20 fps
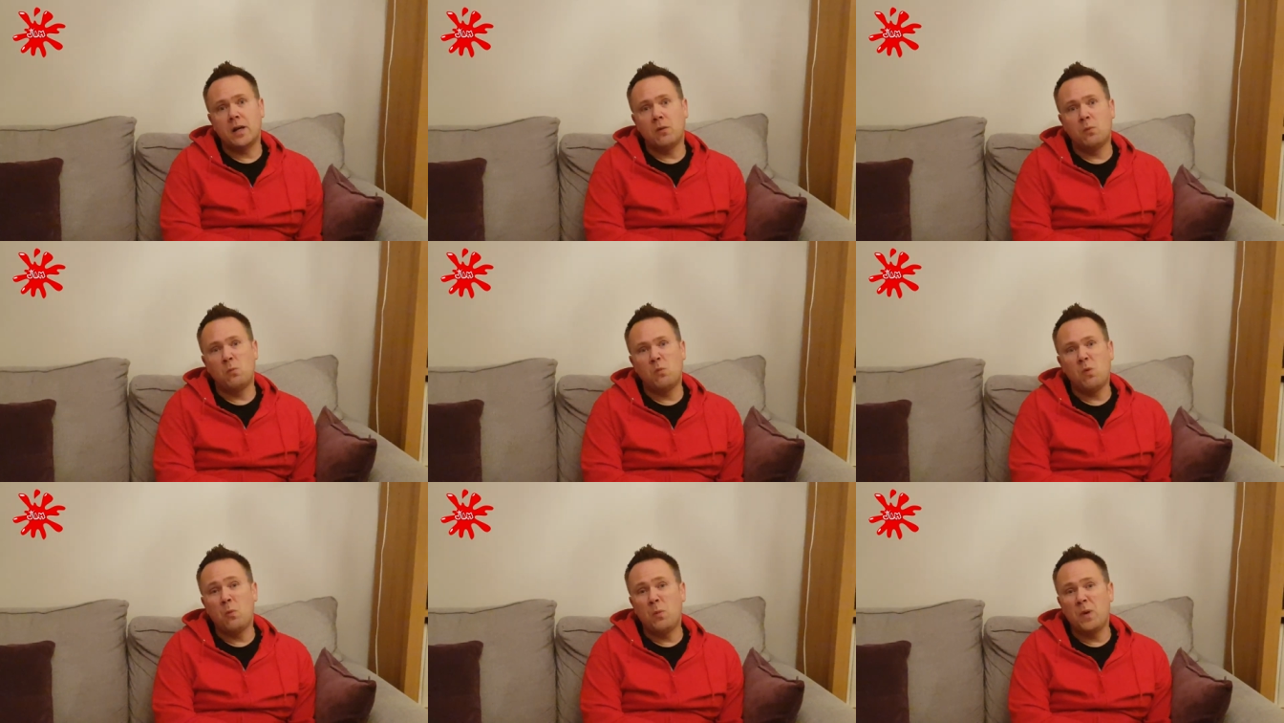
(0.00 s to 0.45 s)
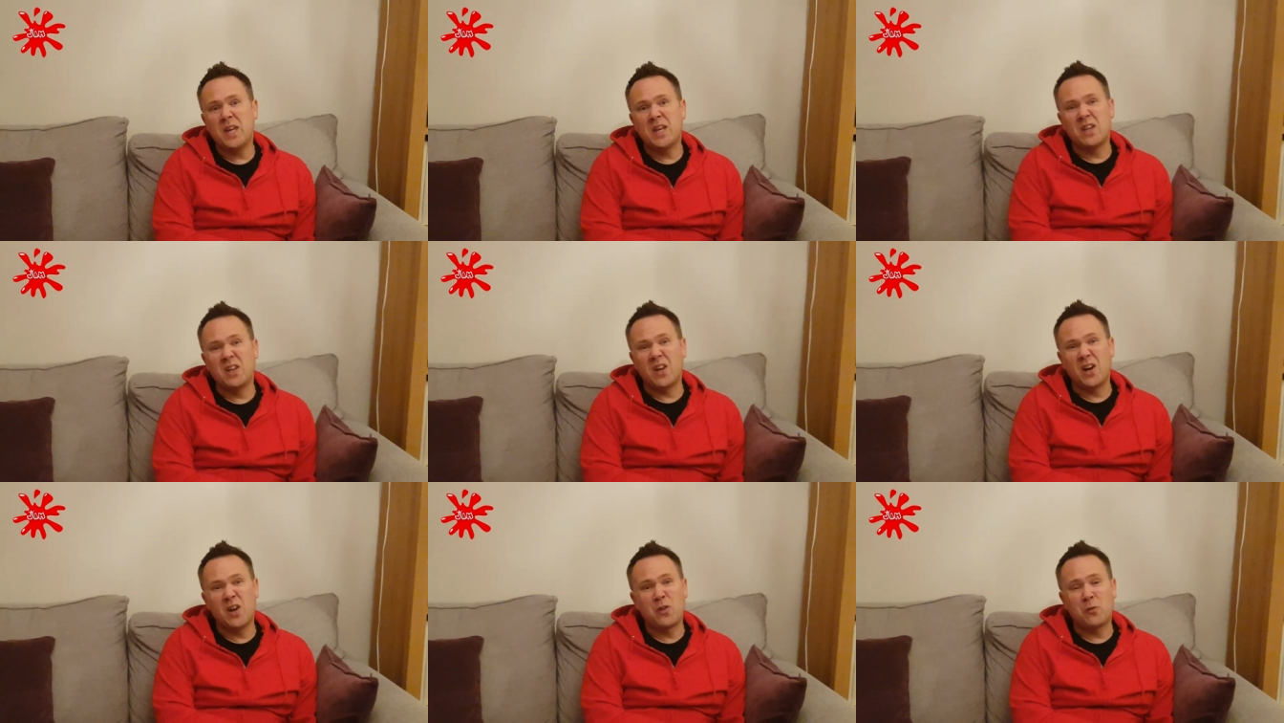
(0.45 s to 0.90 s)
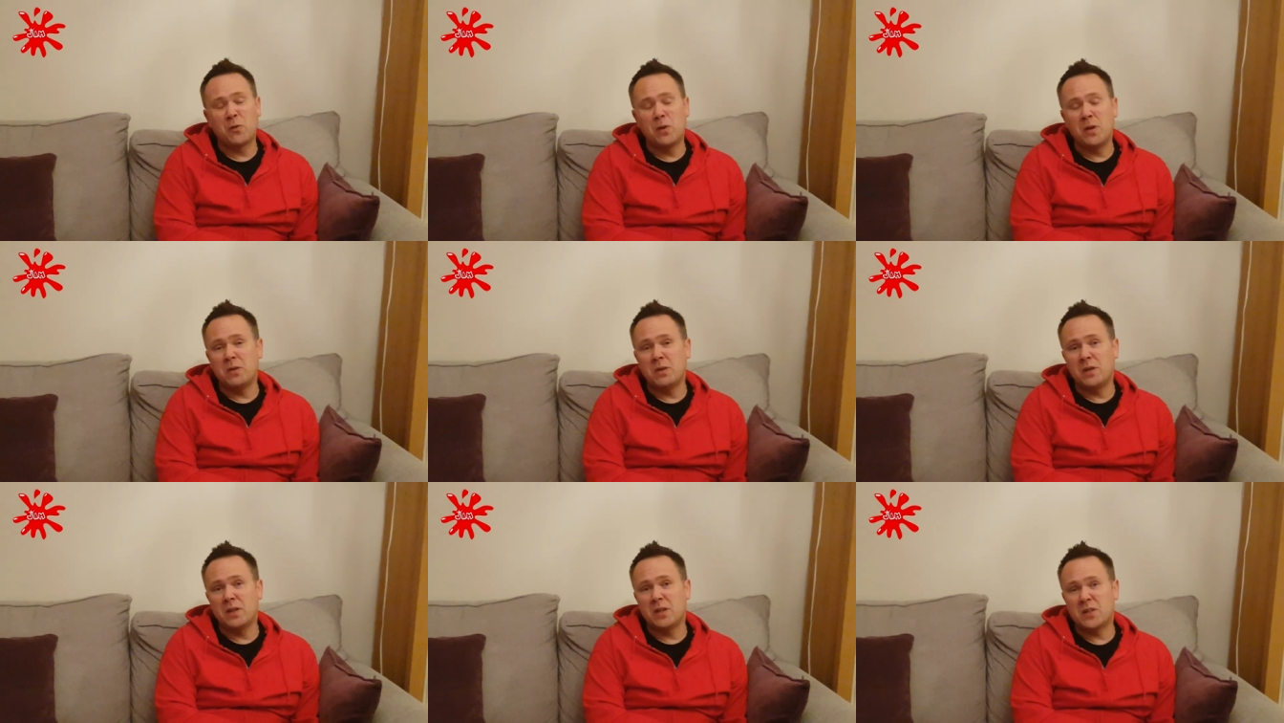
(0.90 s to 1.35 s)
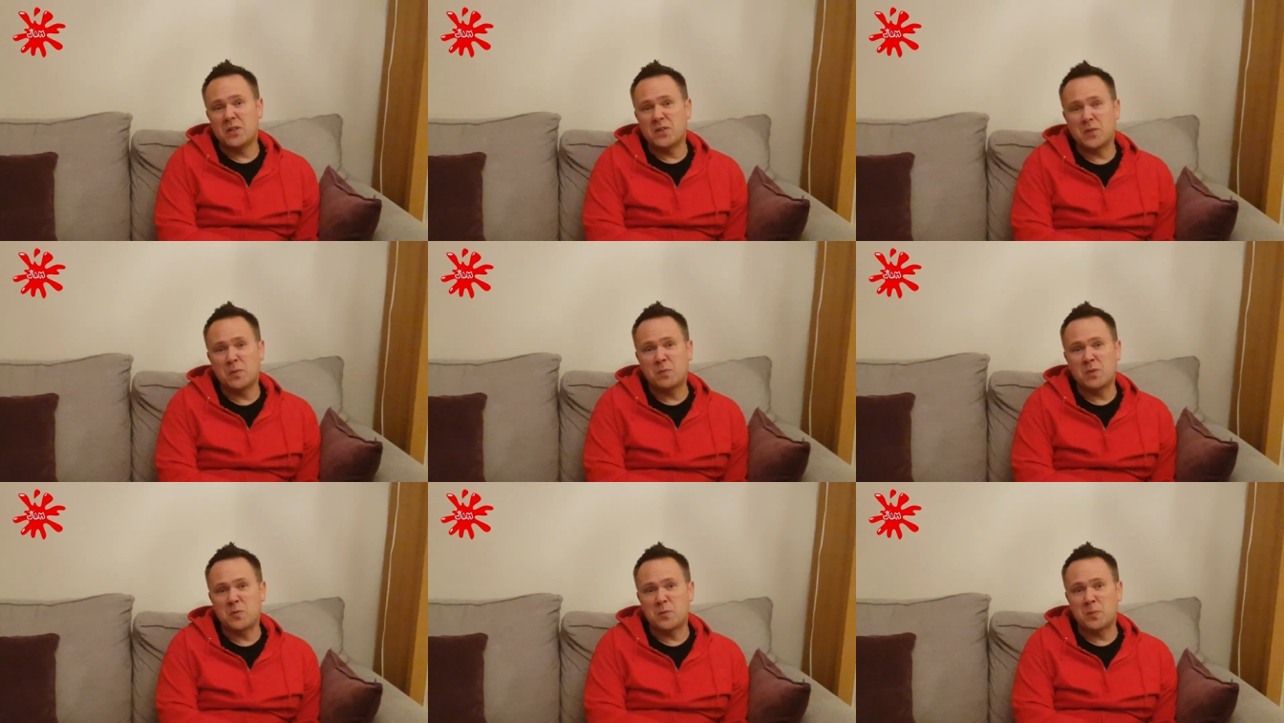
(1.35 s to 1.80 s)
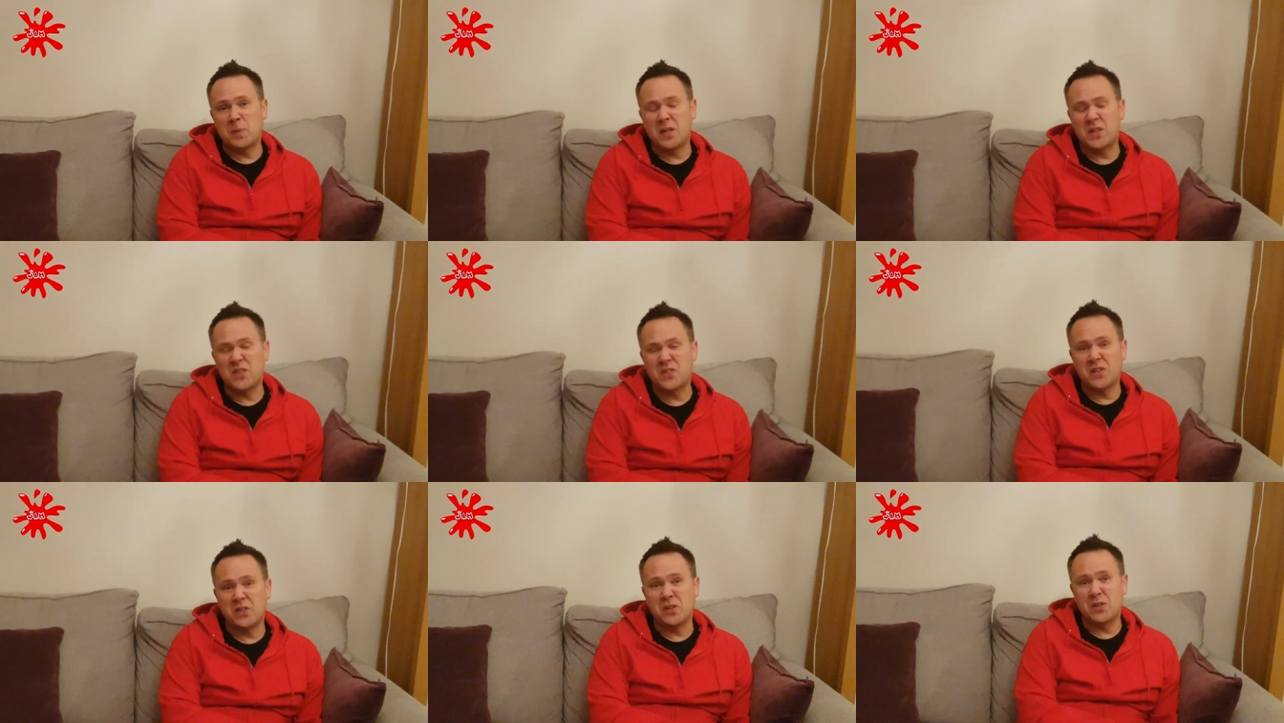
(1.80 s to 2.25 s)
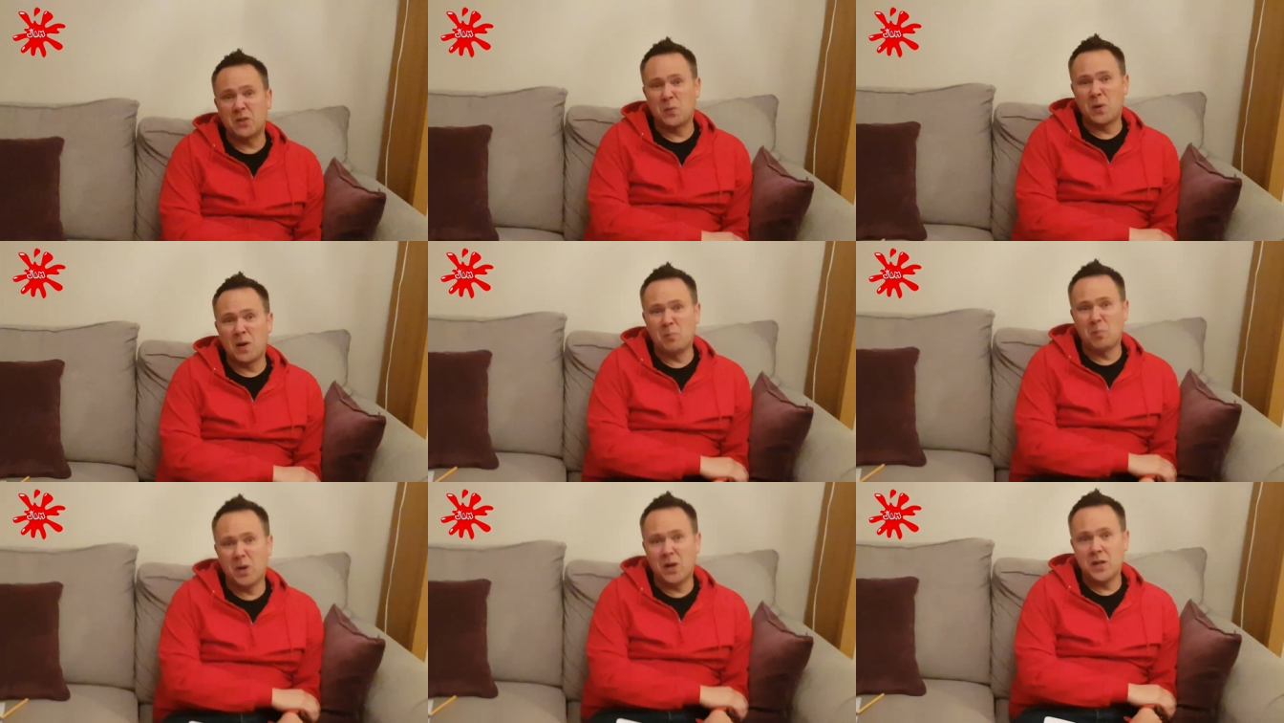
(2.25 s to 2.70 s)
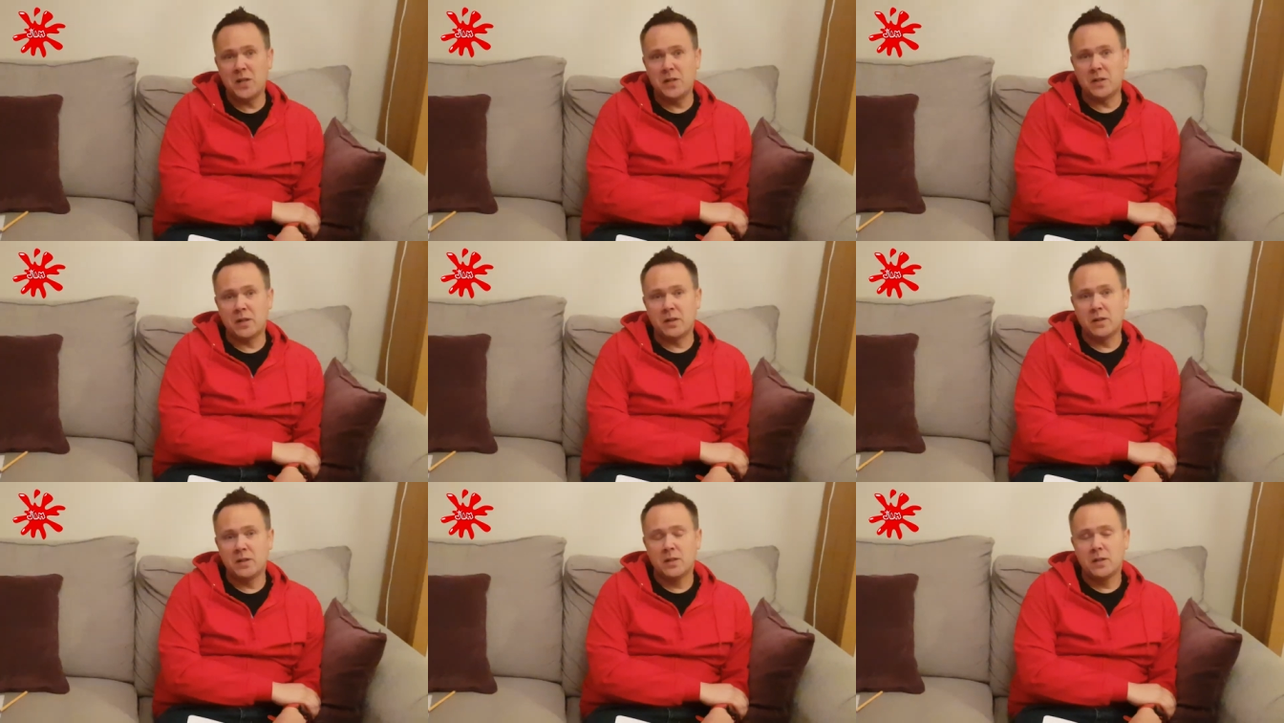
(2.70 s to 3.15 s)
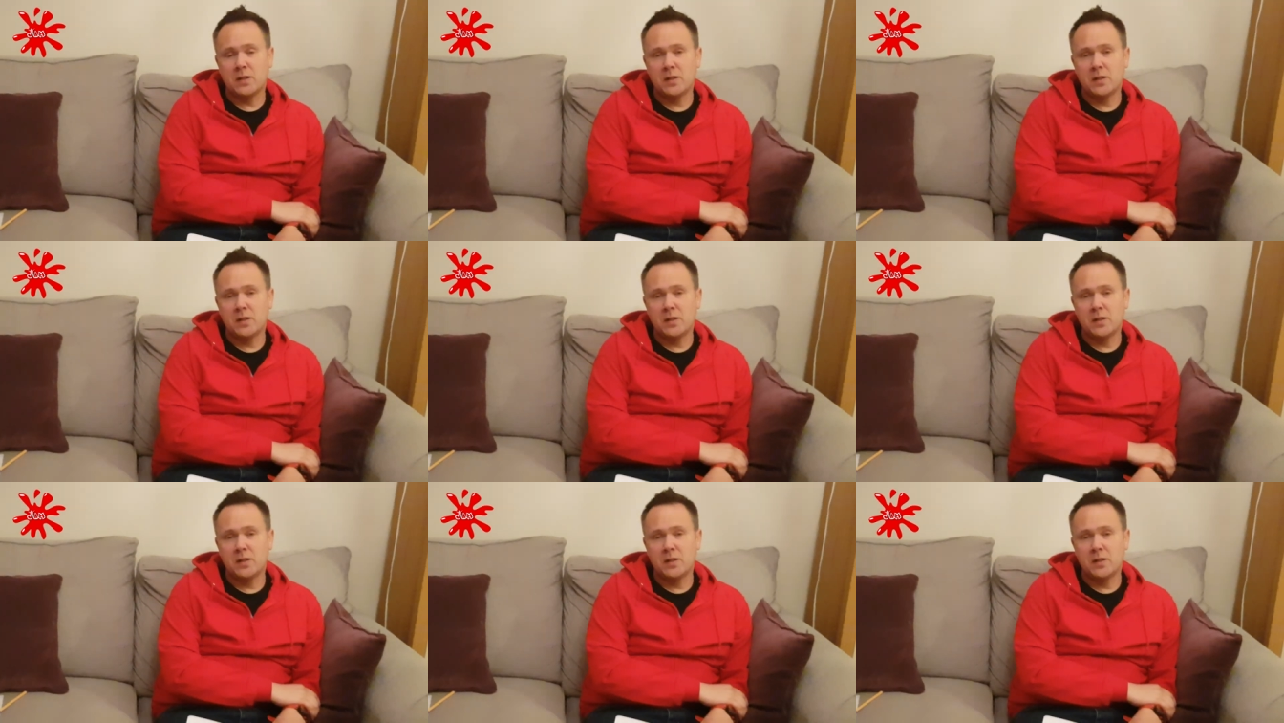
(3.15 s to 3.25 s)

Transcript: what we can go through can sometimes be considered quite minor